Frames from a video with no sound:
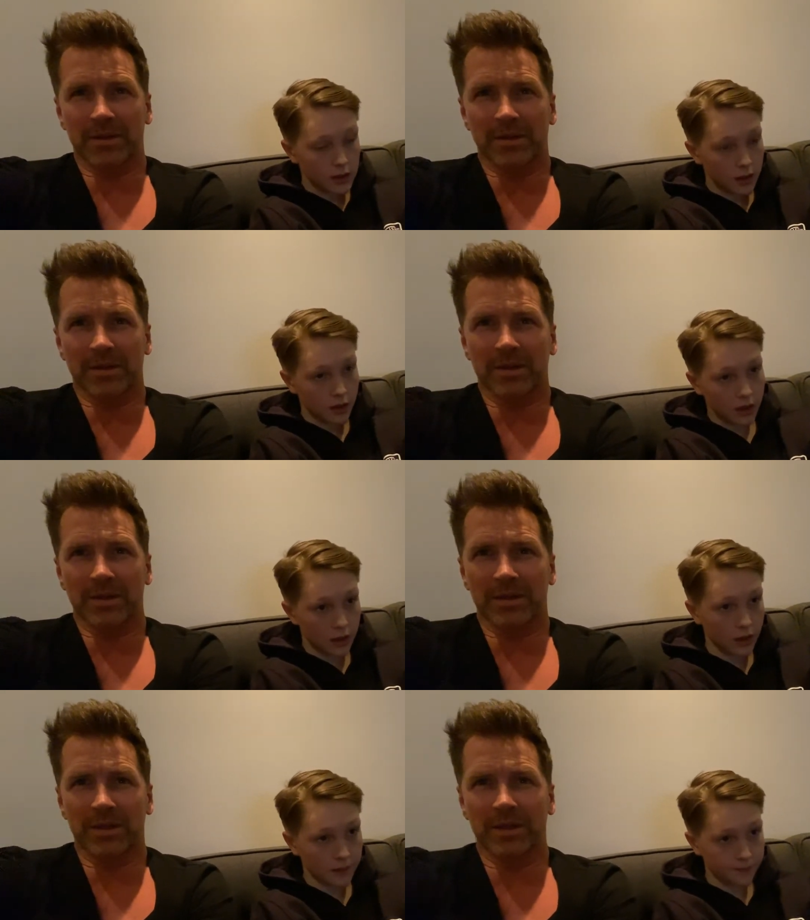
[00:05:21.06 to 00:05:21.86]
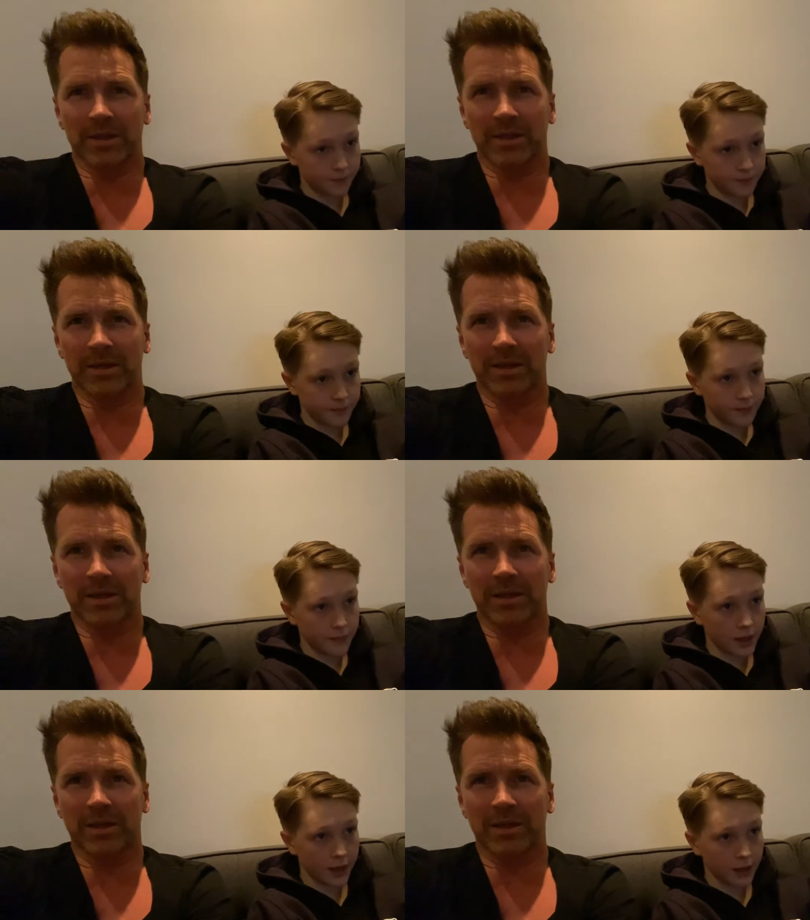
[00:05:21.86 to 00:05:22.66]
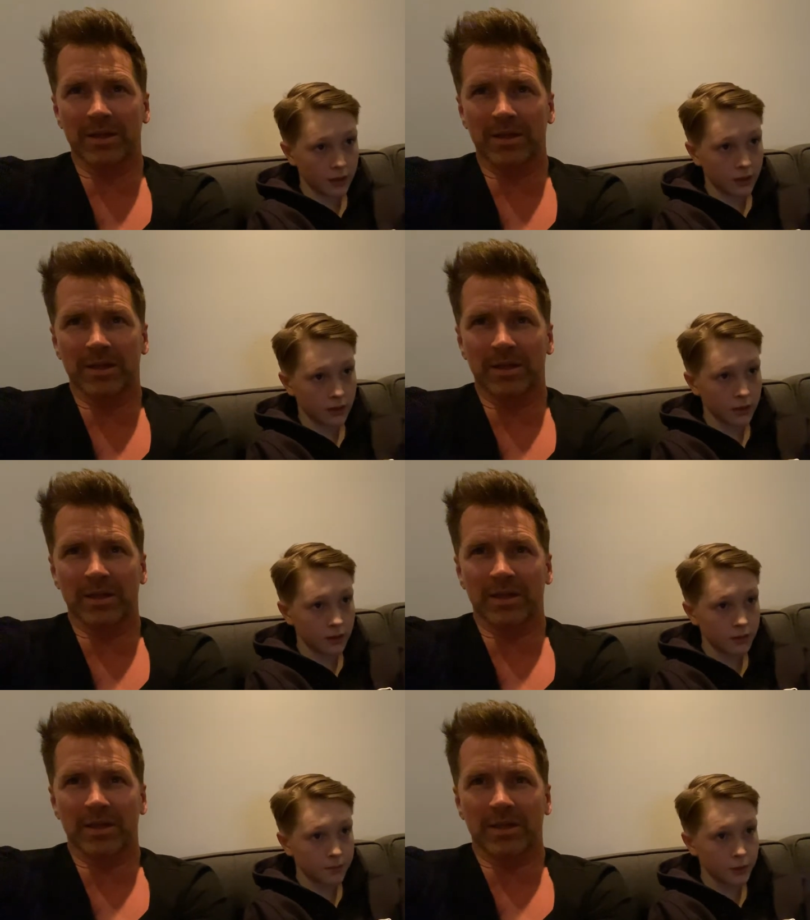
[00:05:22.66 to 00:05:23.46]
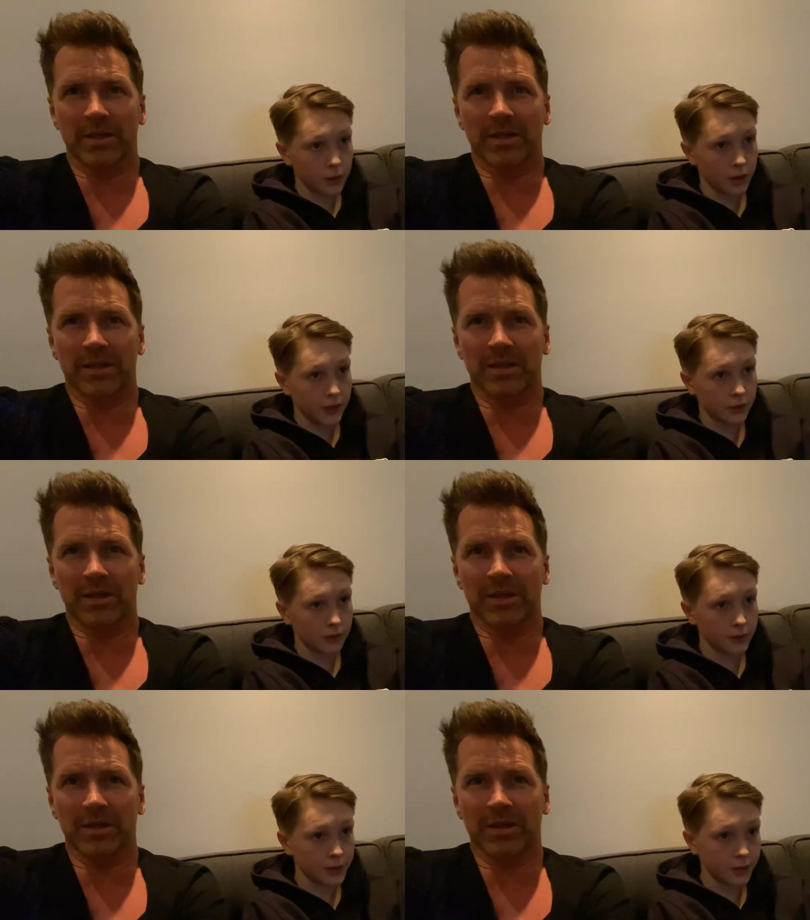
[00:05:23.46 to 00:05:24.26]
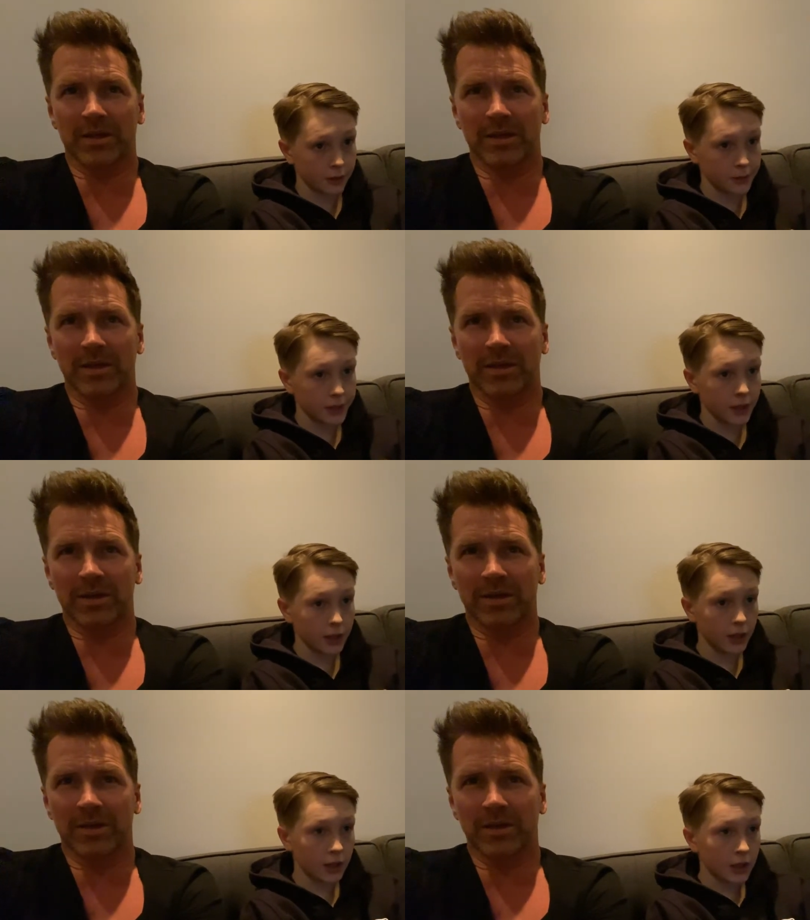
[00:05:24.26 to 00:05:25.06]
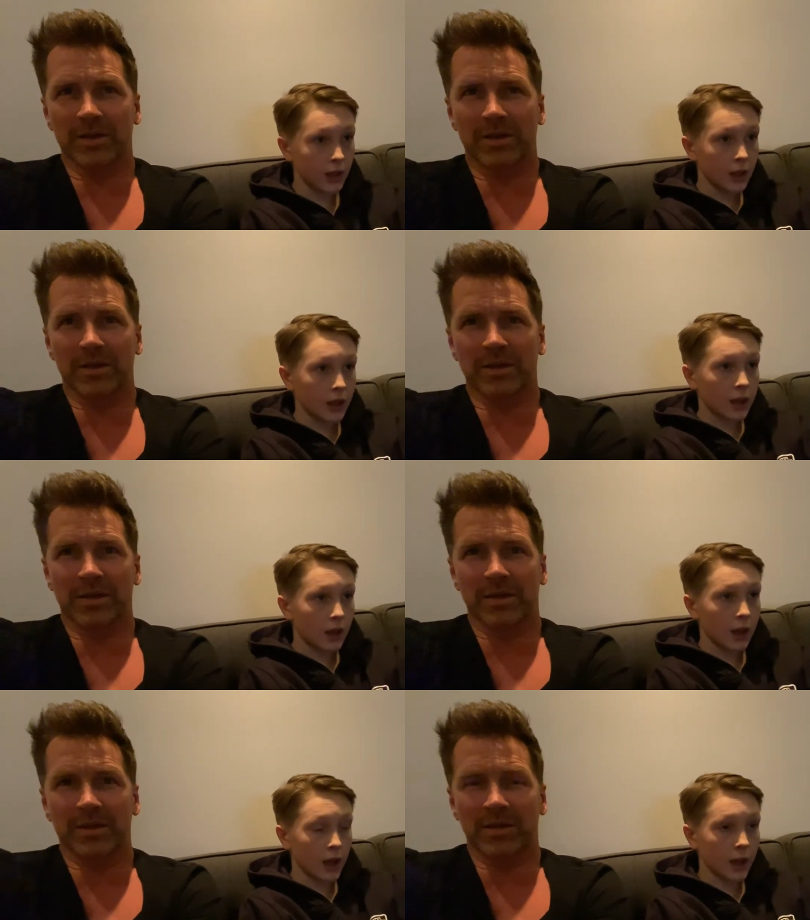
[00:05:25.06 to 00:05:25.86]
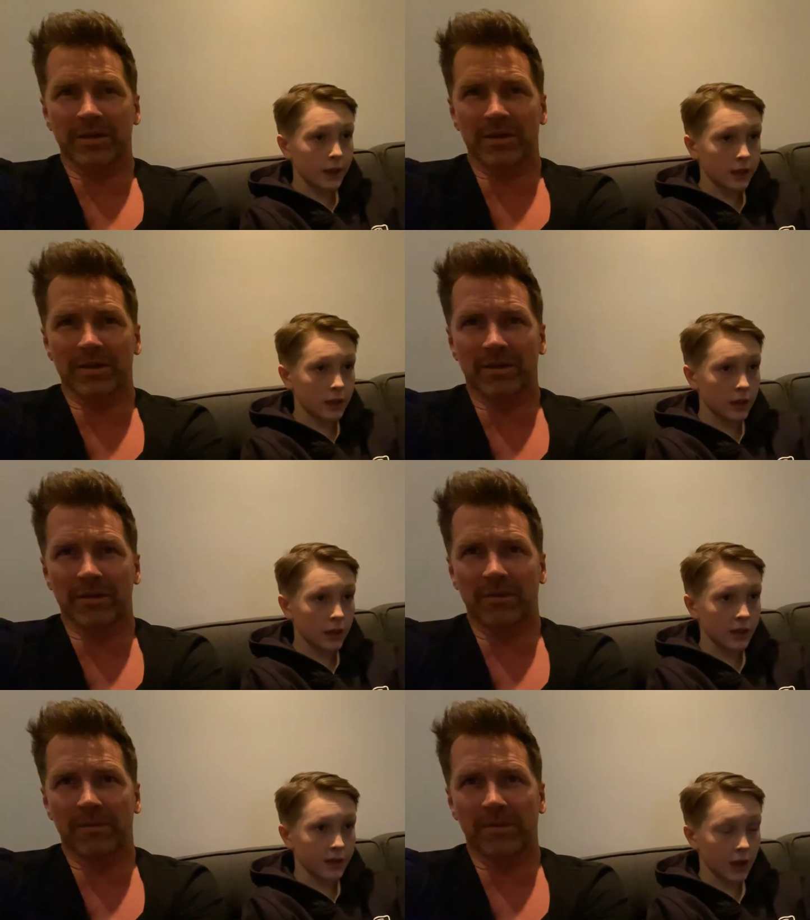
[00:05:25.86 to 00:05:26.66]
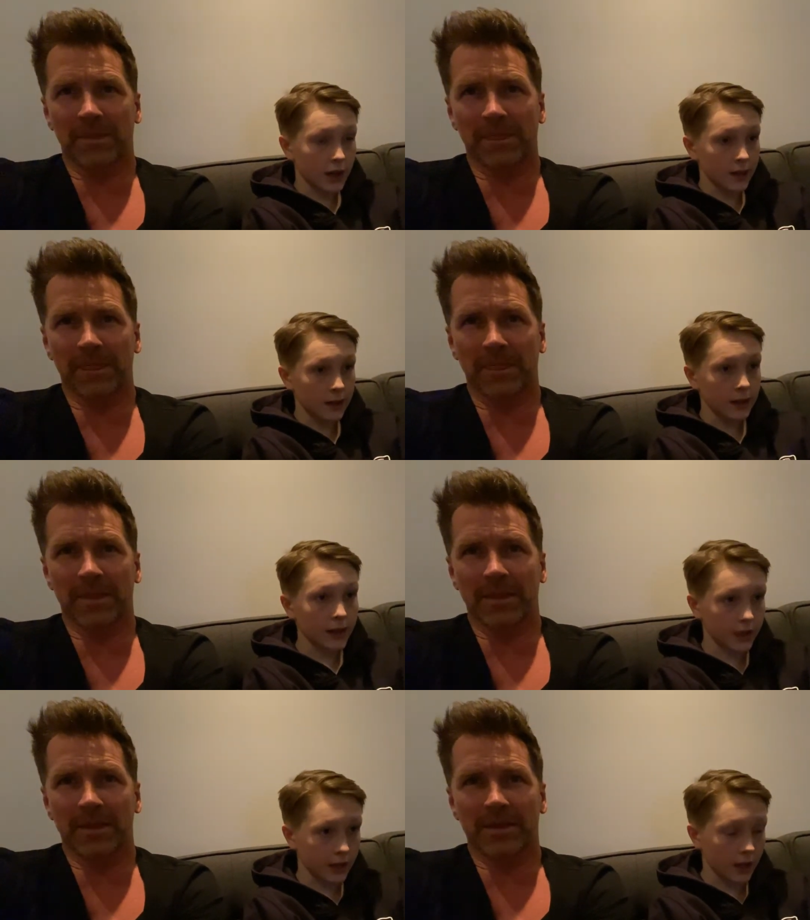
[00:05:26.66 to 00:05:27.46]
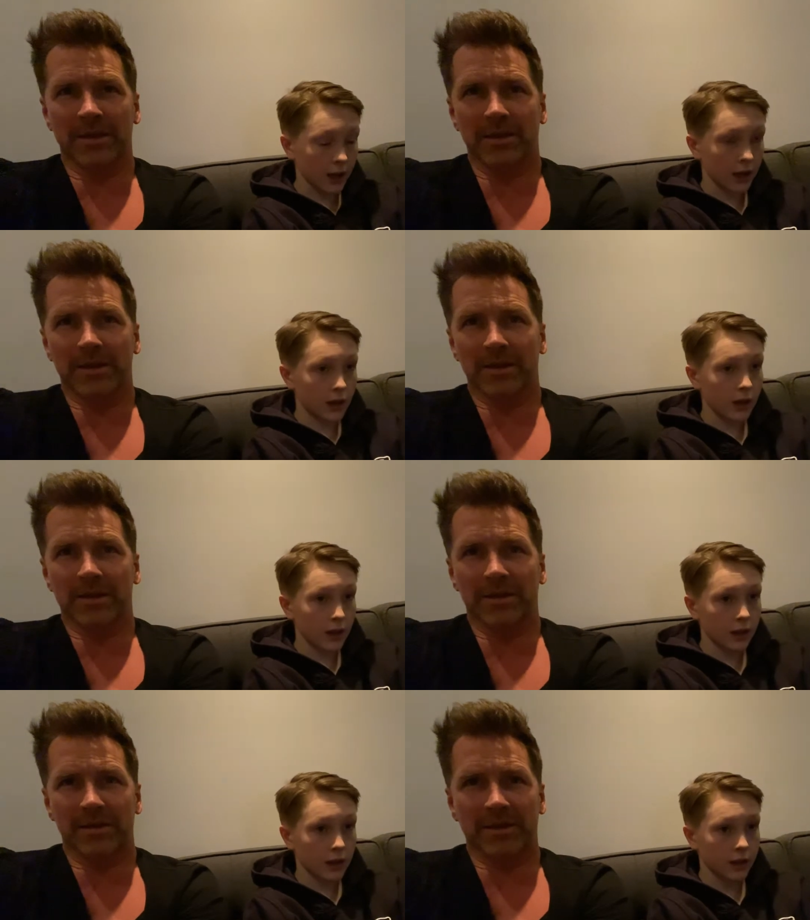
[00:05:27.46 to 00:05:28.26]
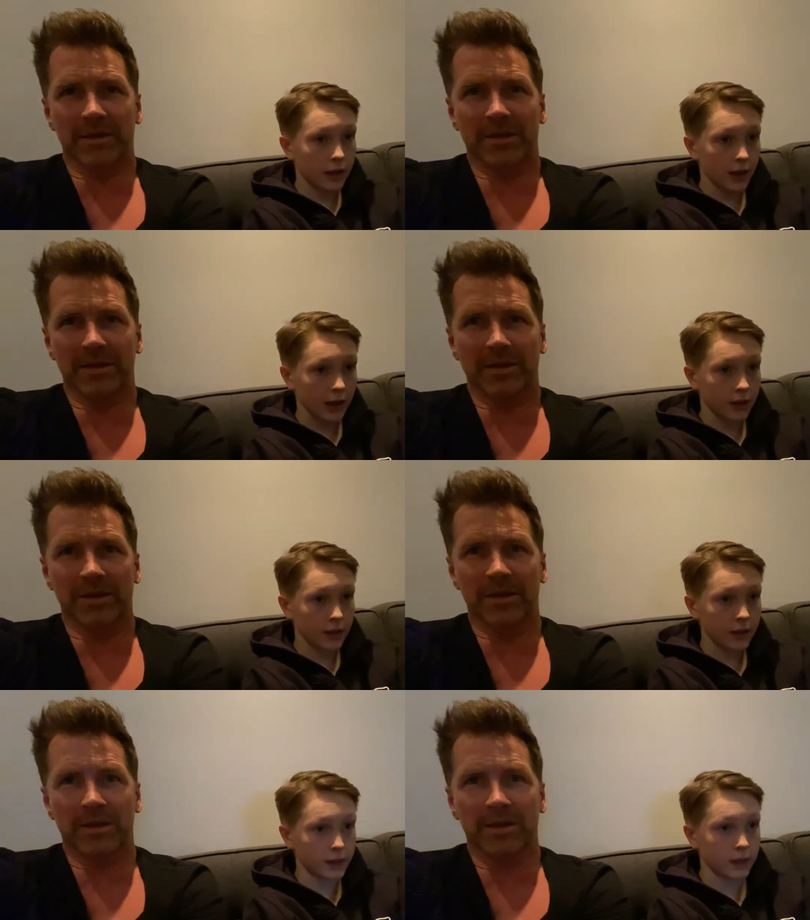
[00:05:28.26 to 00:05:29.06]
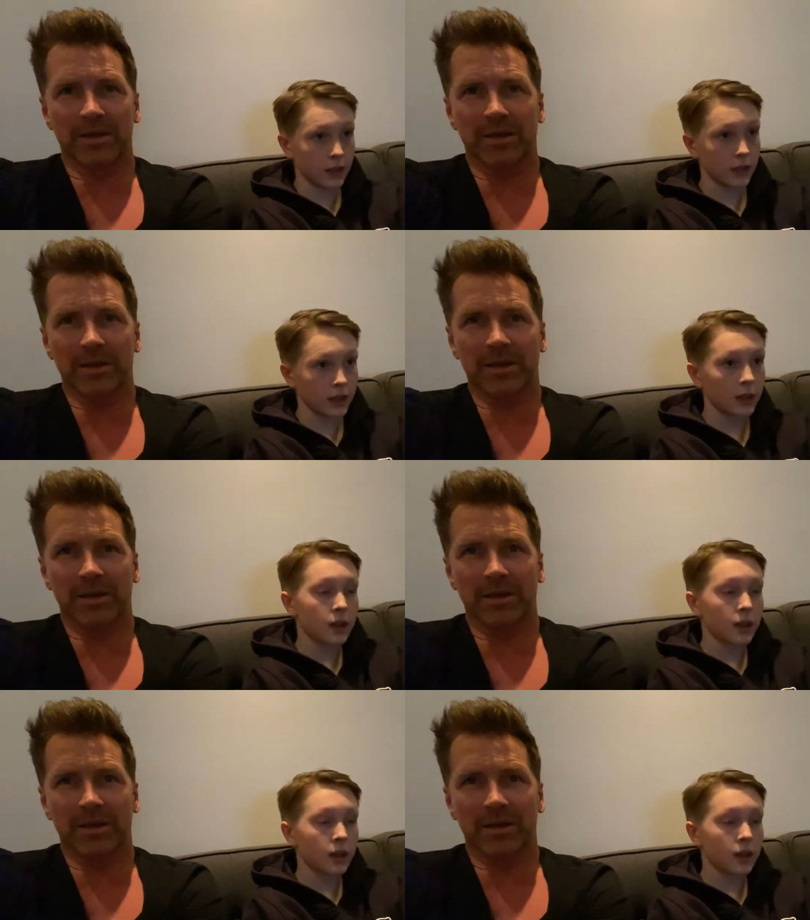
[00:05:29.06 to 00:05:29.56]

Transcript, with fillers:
Speaker 1: um, kind of progressed over his career as a dunker. And then, yeah, because he.